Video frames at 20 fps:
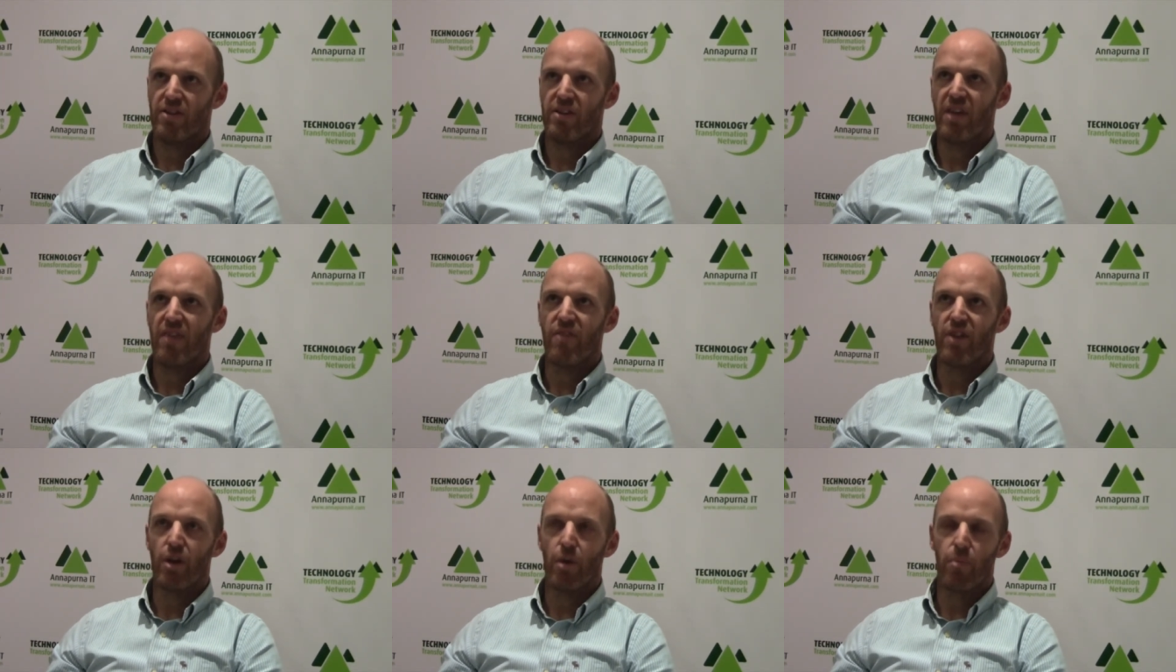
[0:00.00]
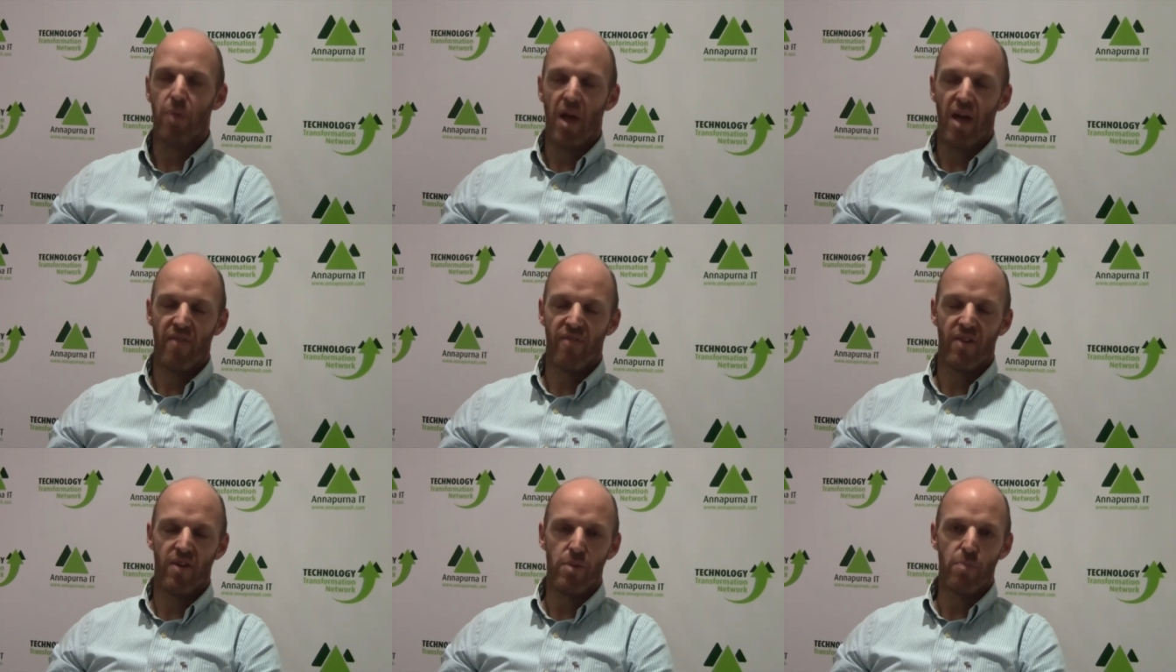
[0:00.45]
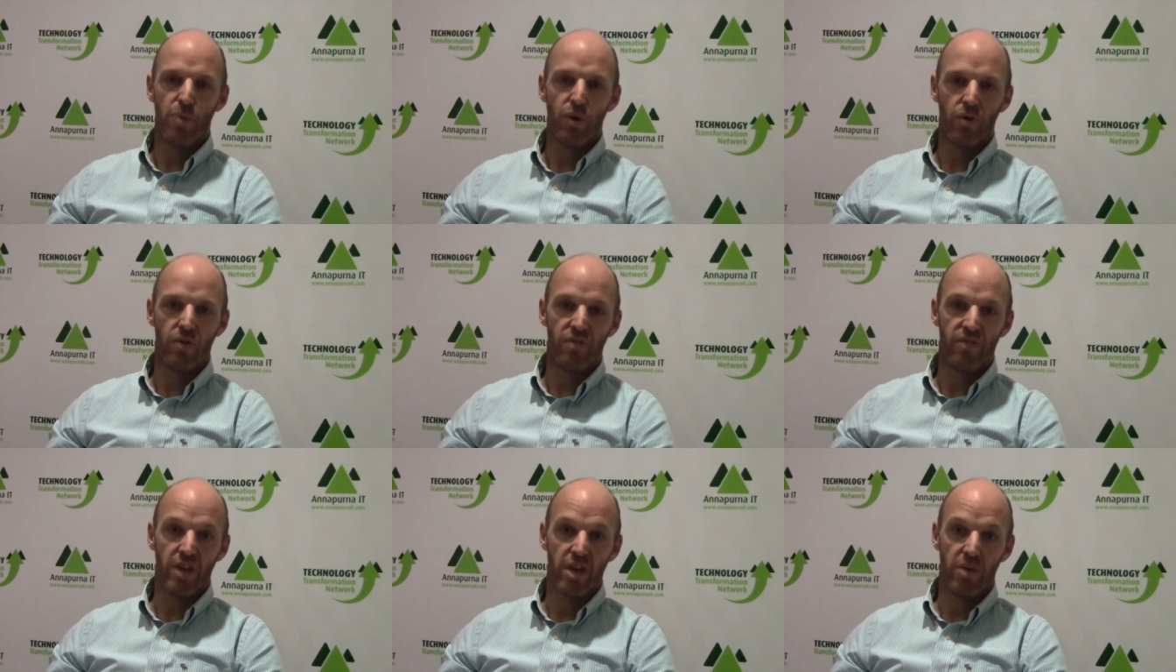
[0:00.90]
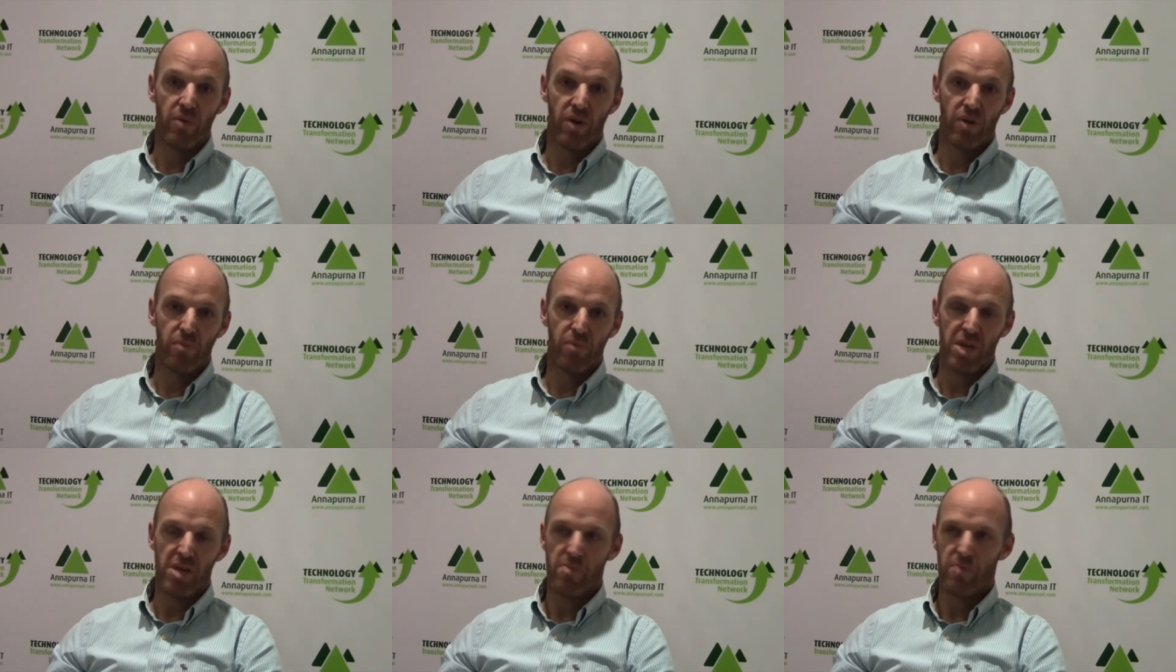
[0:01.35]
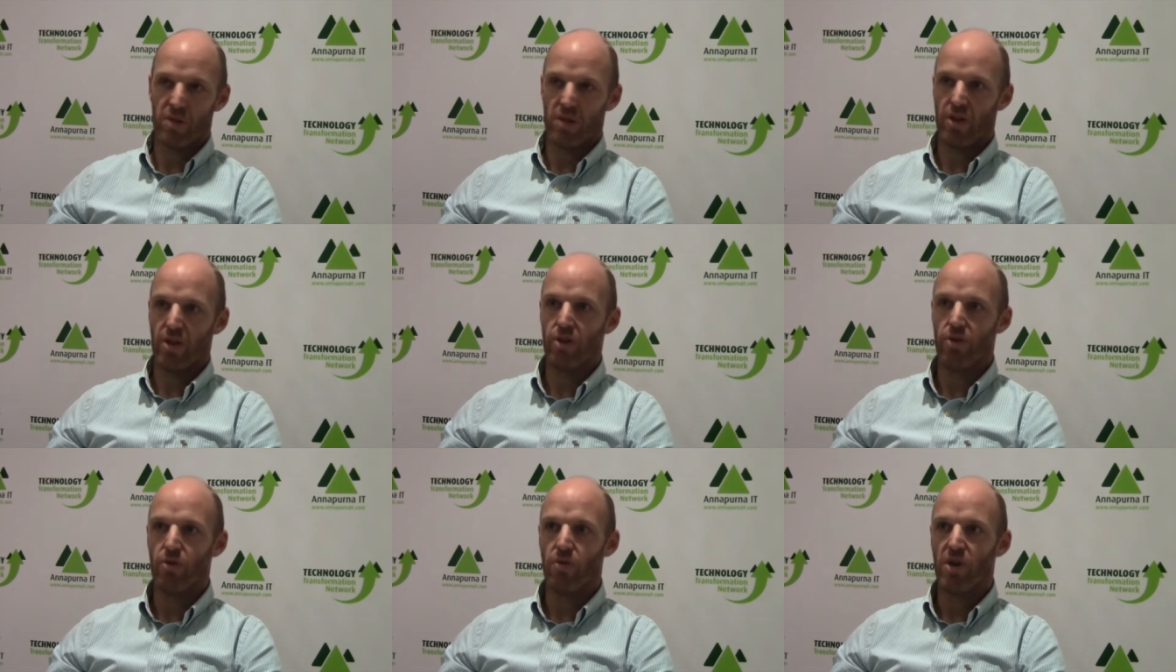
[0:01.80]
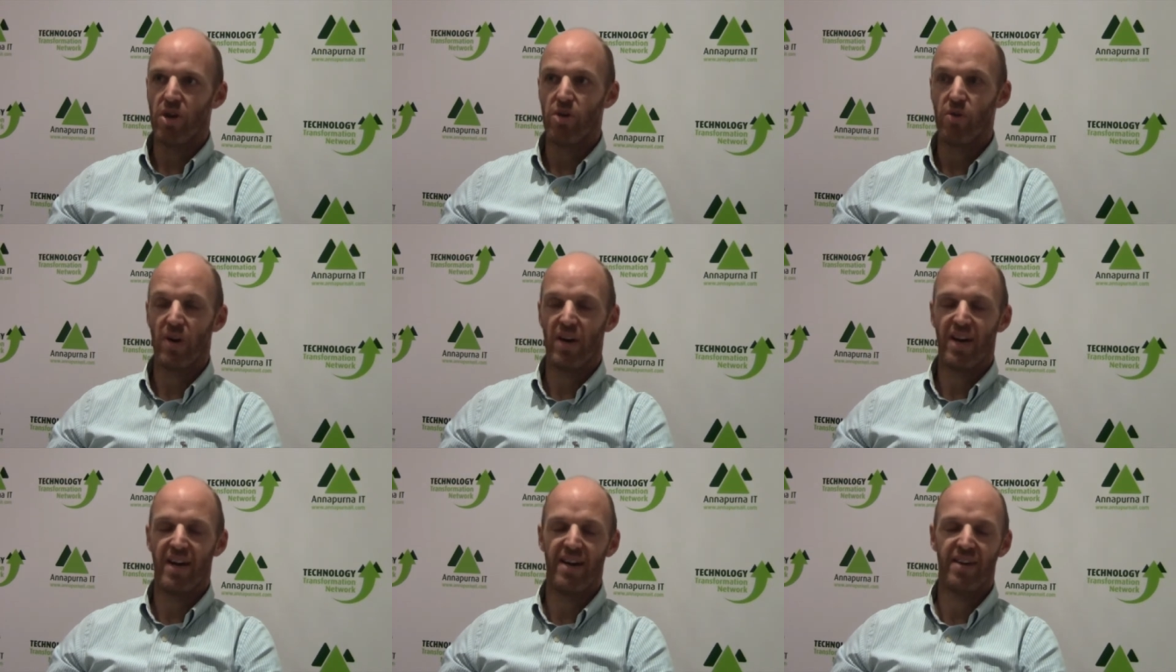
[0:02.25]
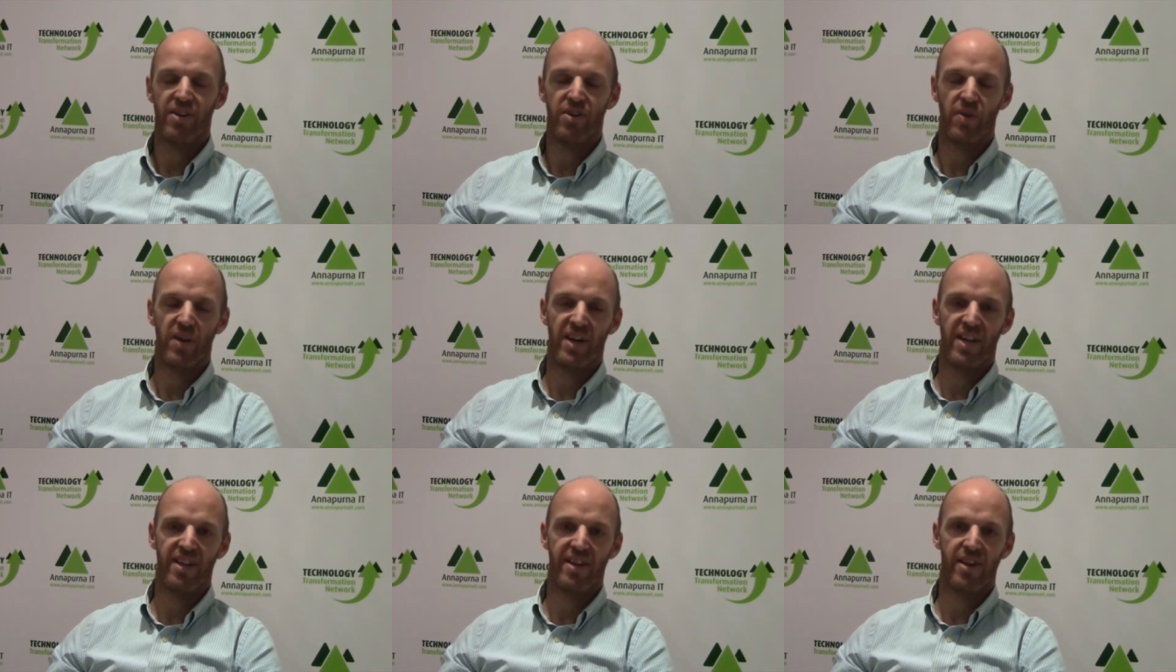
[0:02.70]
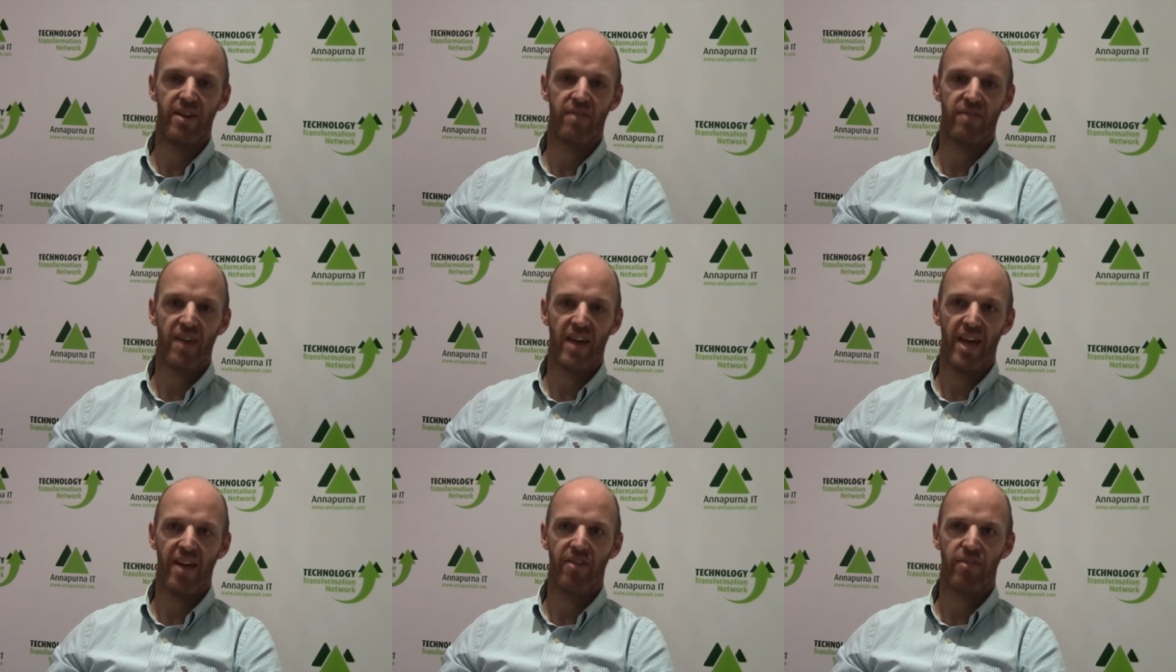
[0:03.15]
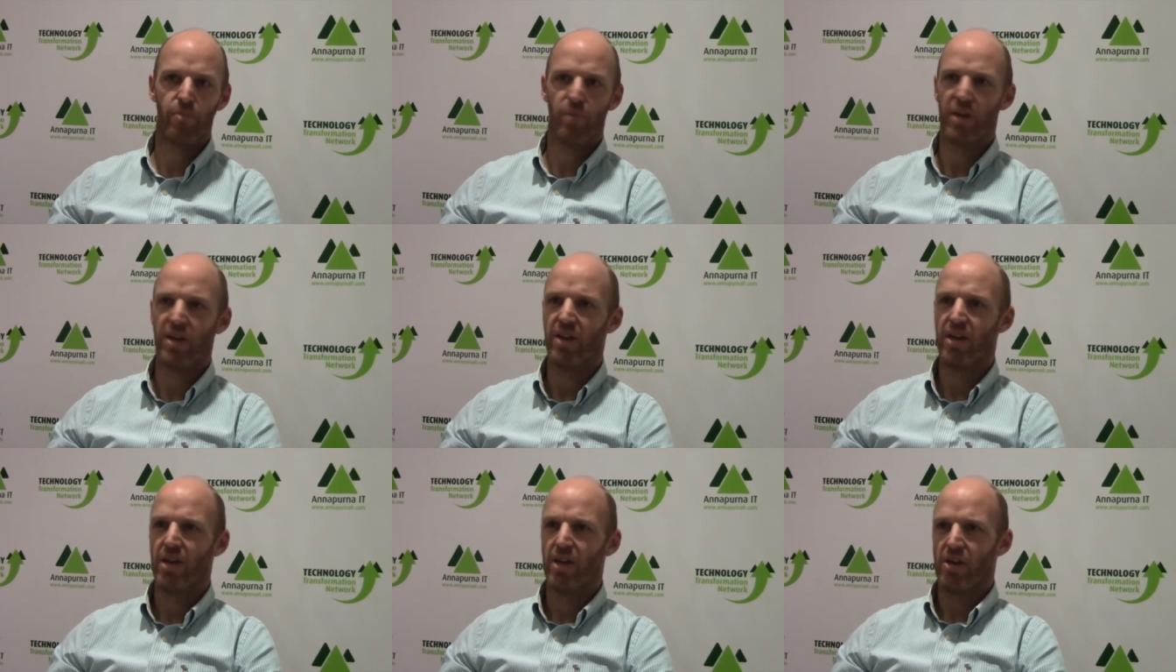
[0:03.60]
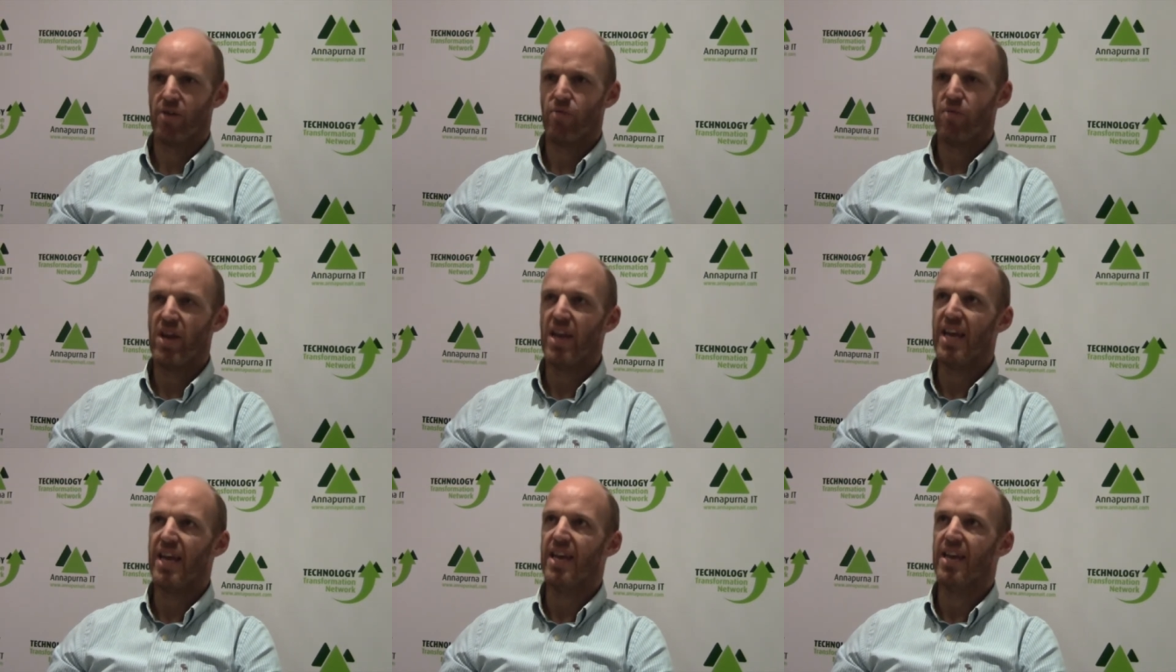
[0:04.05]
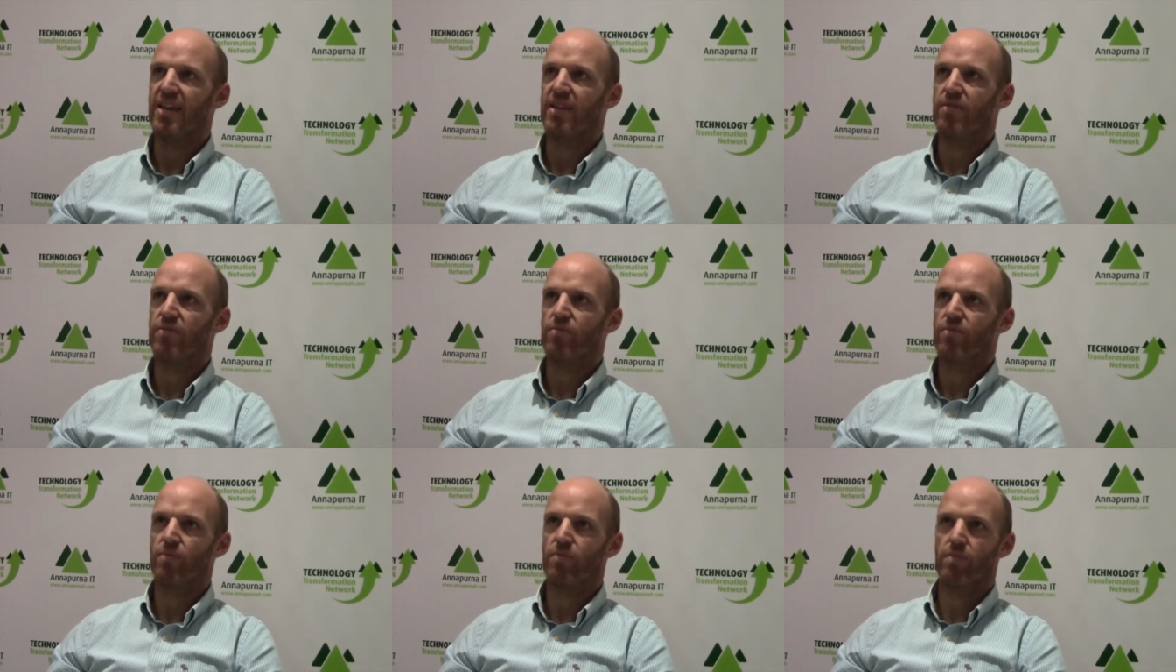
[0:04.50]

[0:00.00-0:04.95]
given a very poor view on people who are an overhead. But really,